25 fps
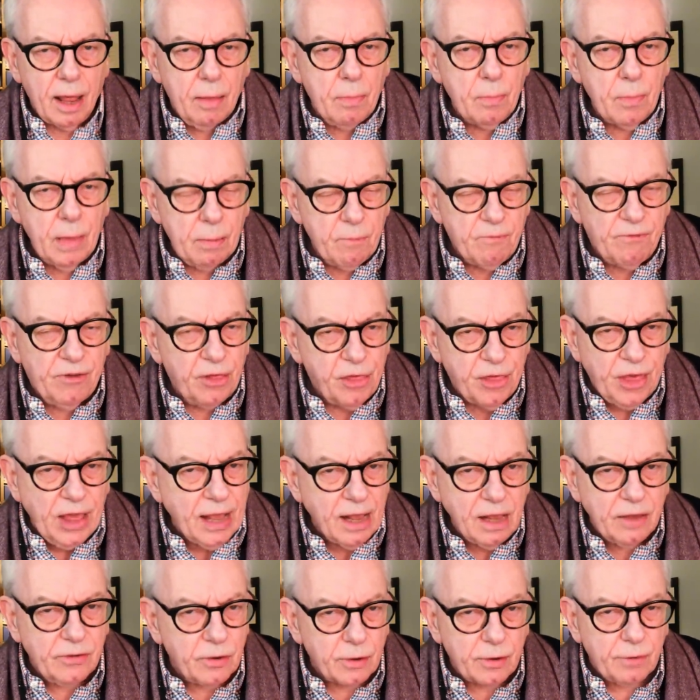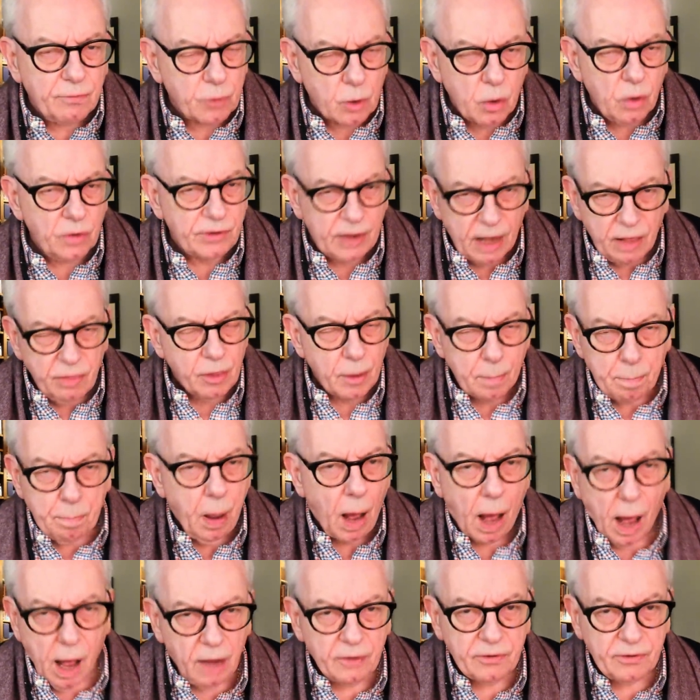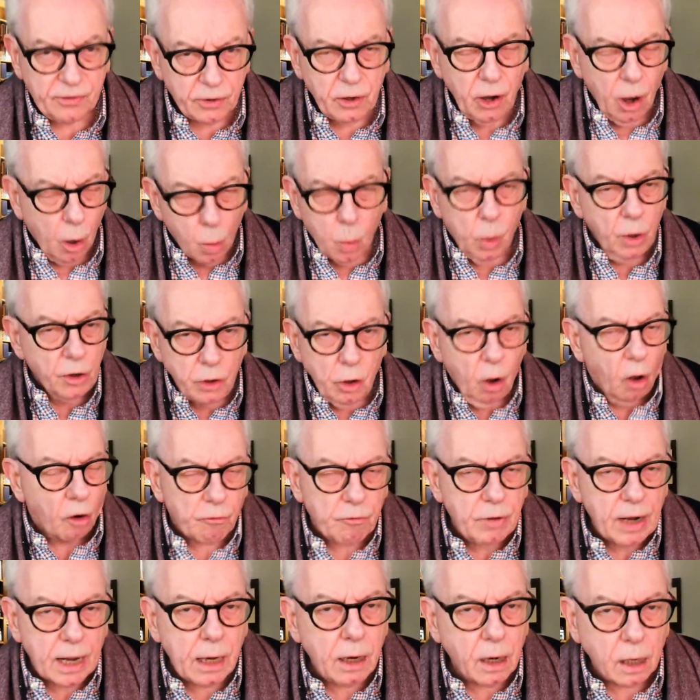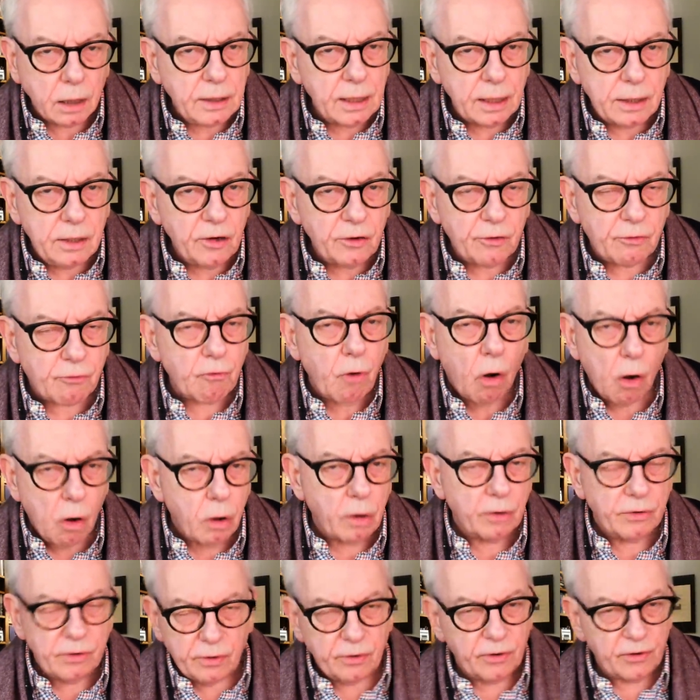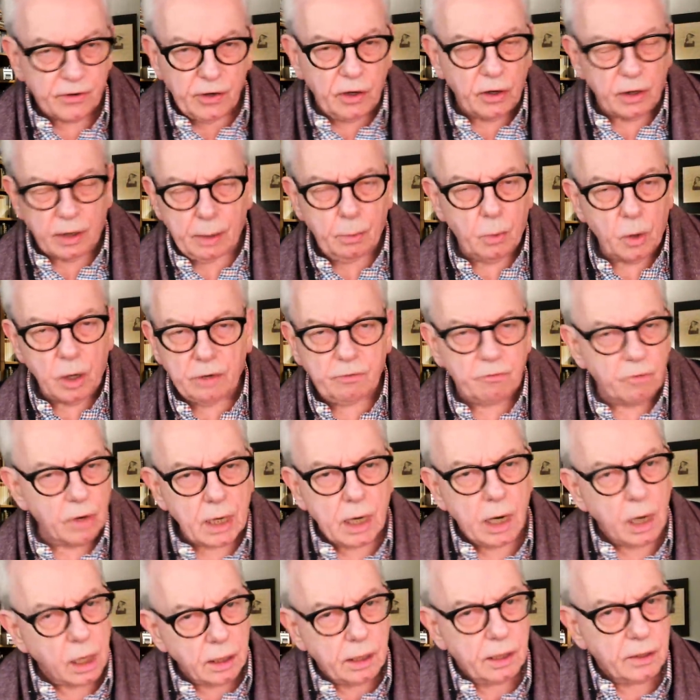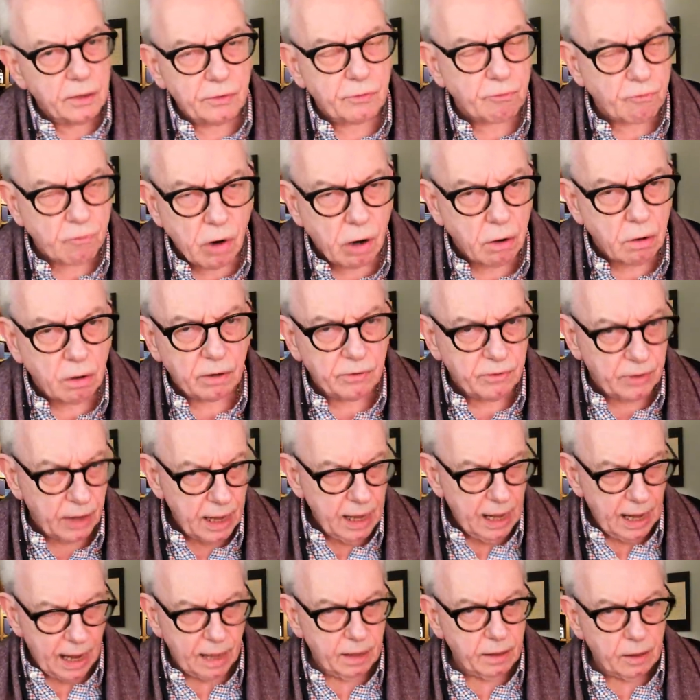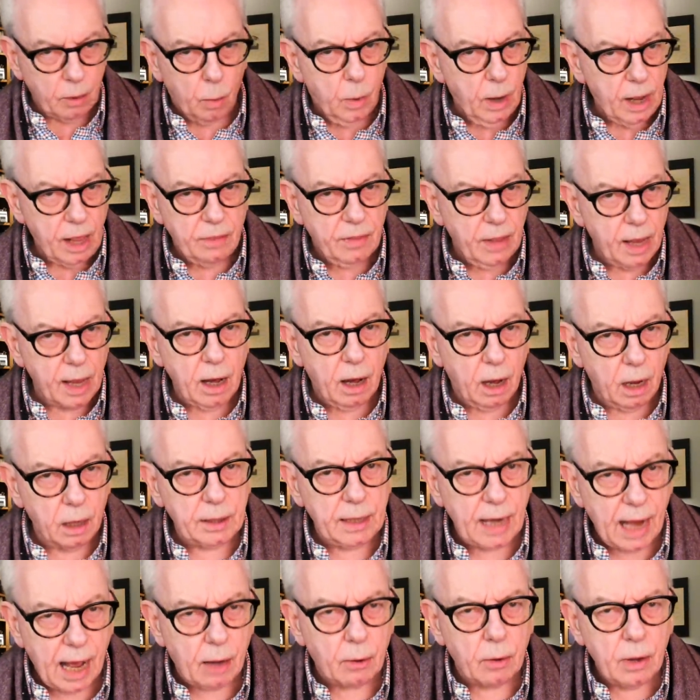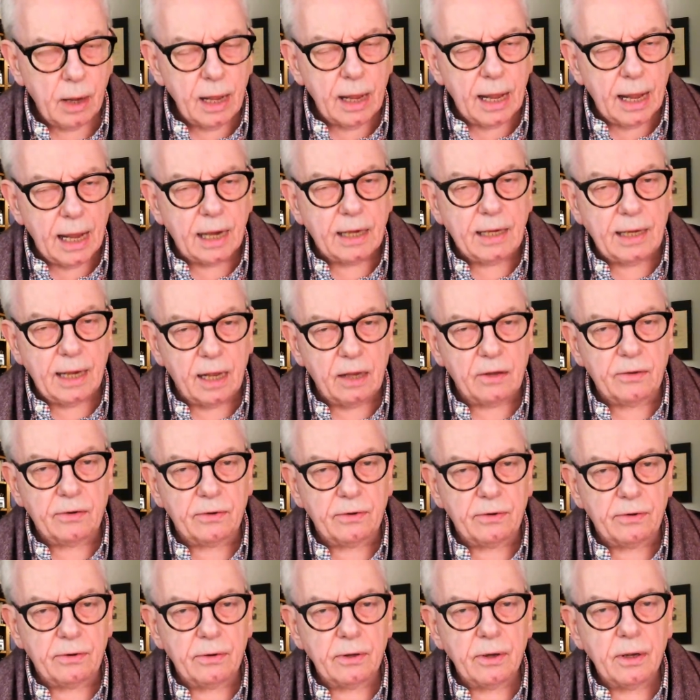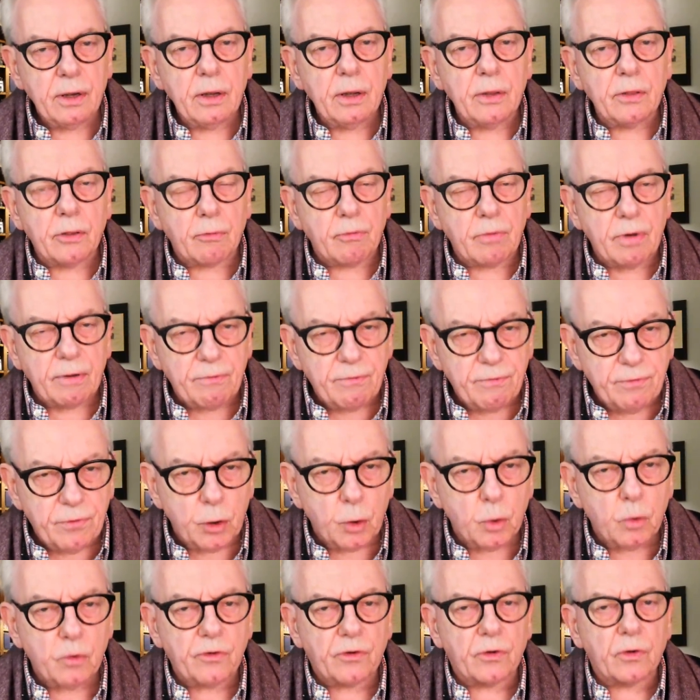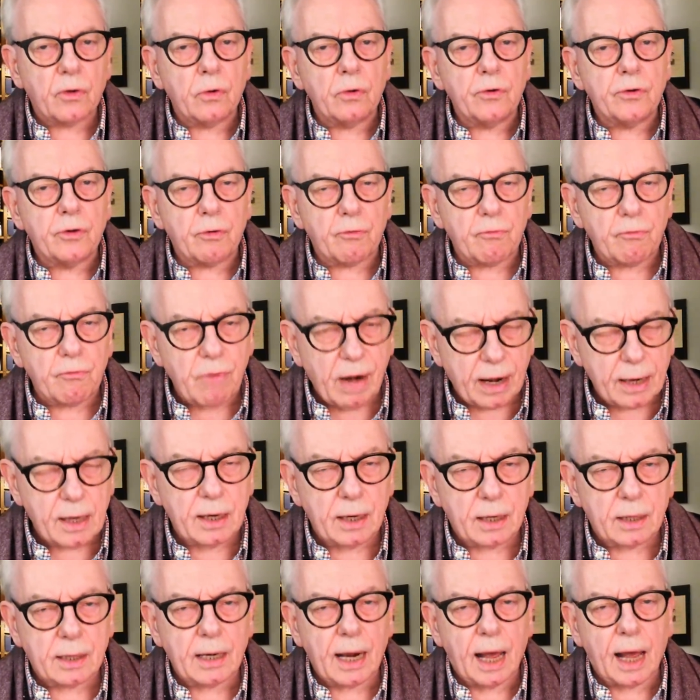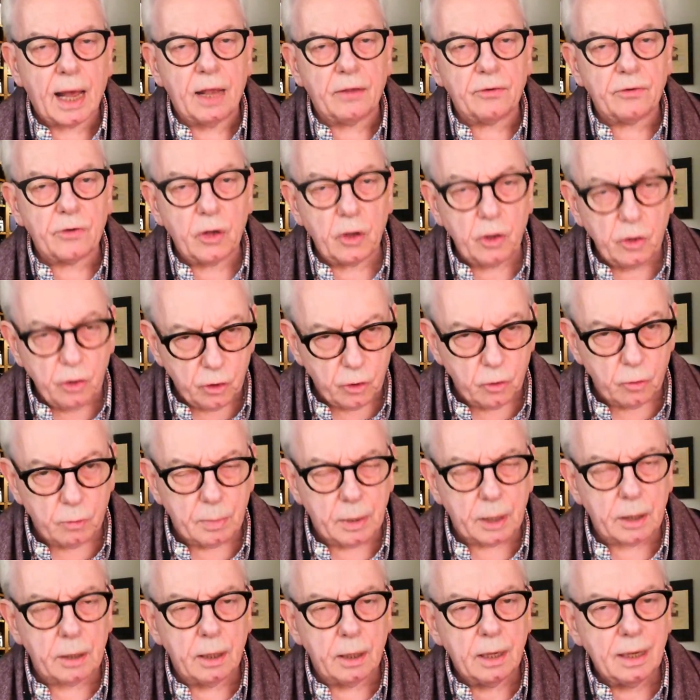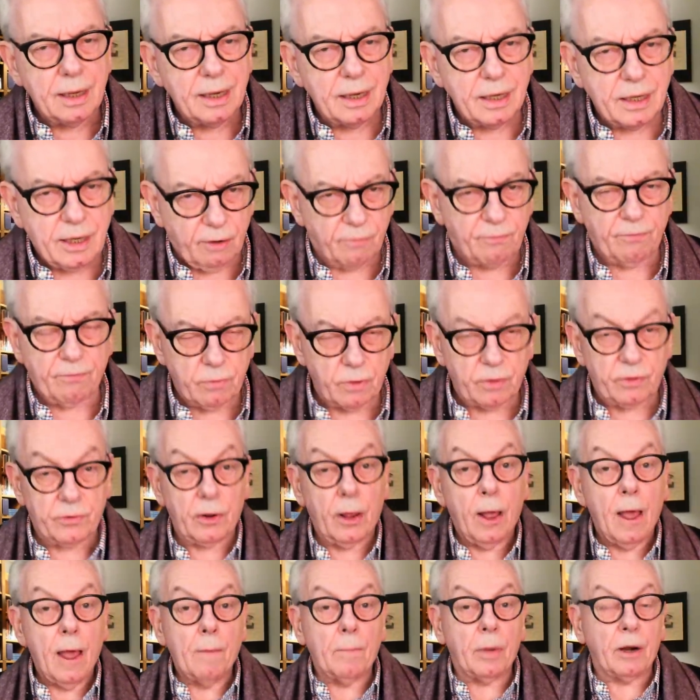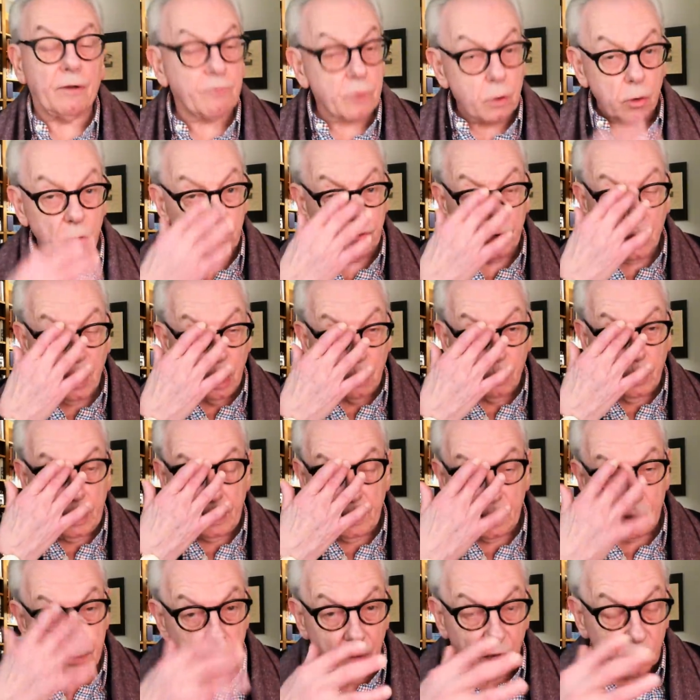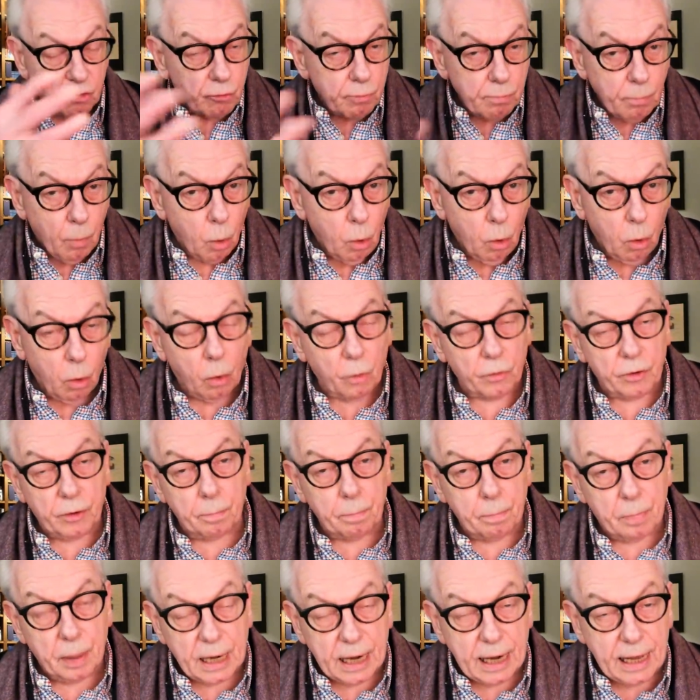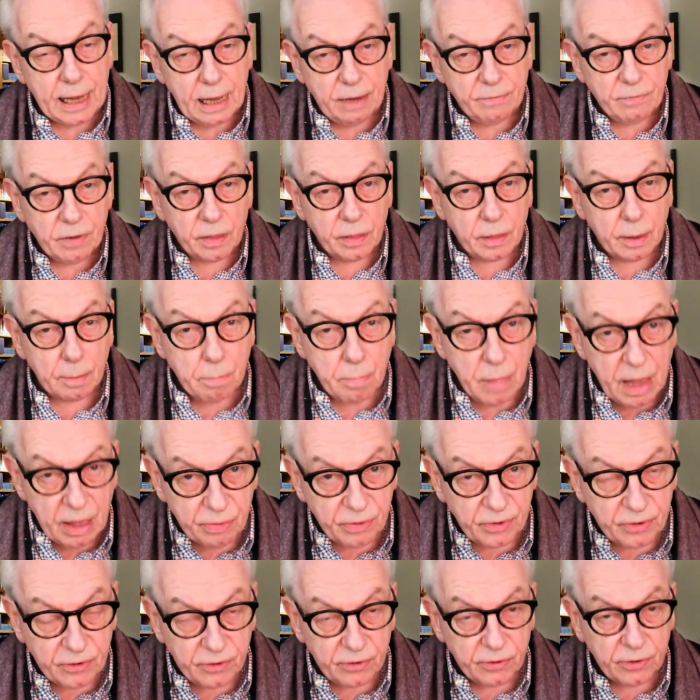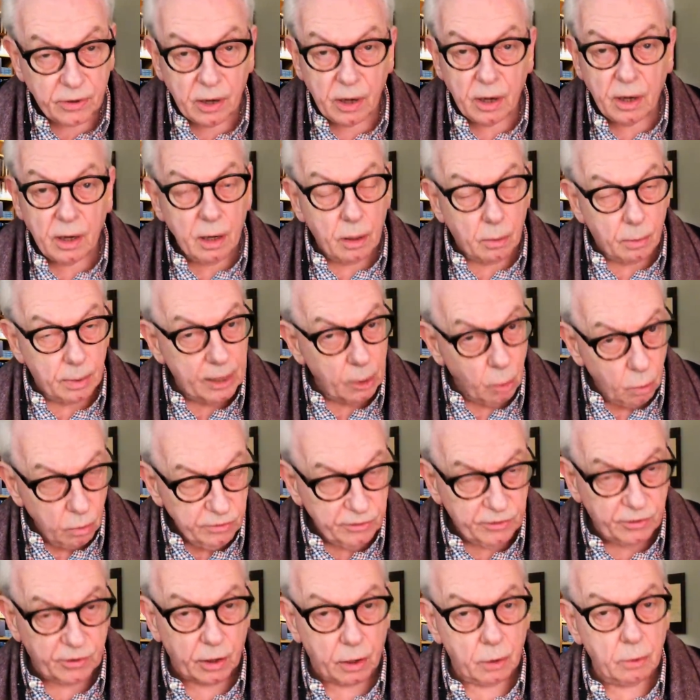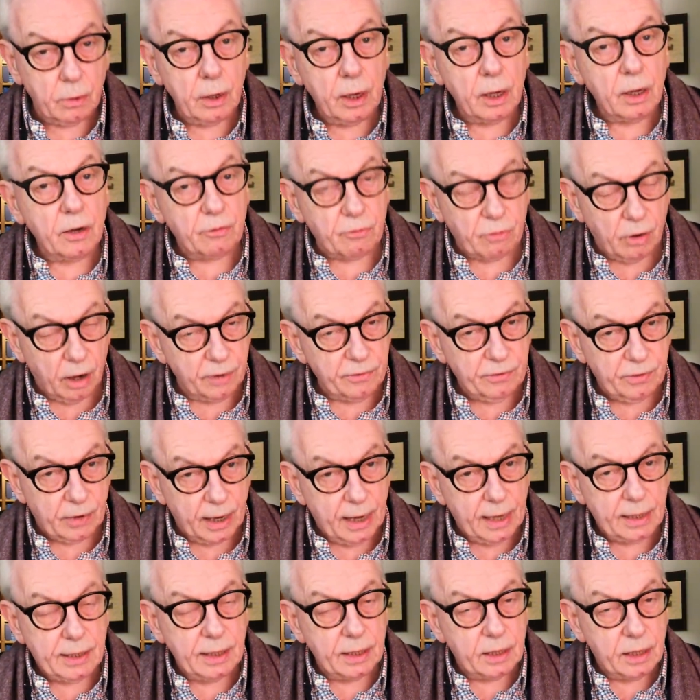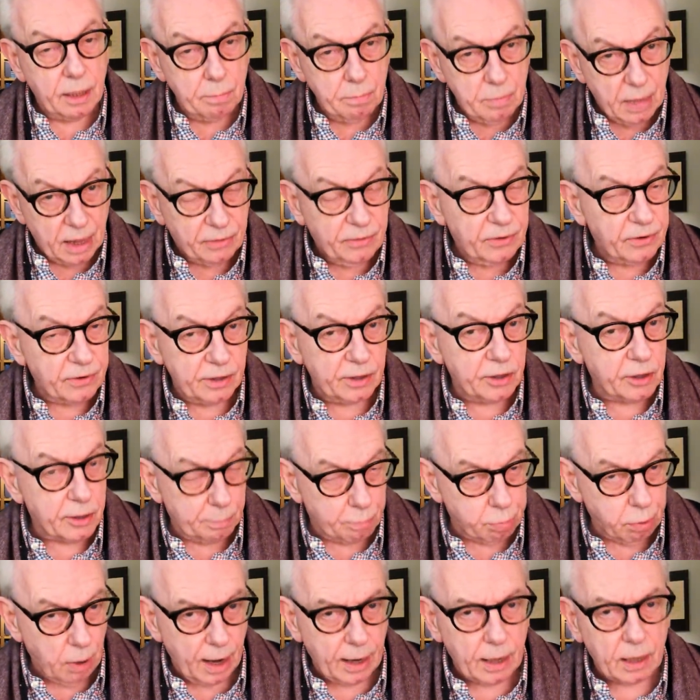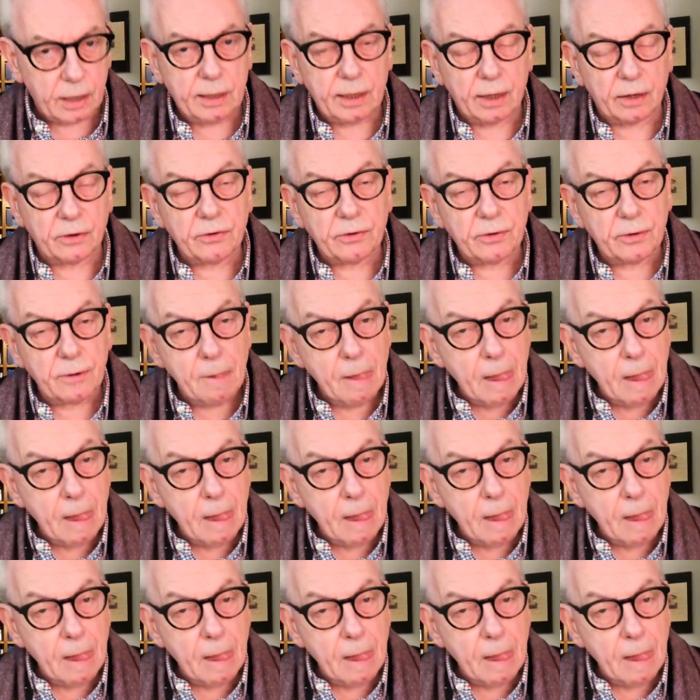for things that, of course, in the past were not regarded as wrongs and certainly weren't regarded as wrongs in the way they are now. It is the refusal to recognize human difference. But of course, we did much more than believe in the myths. We also translated the myths into practice.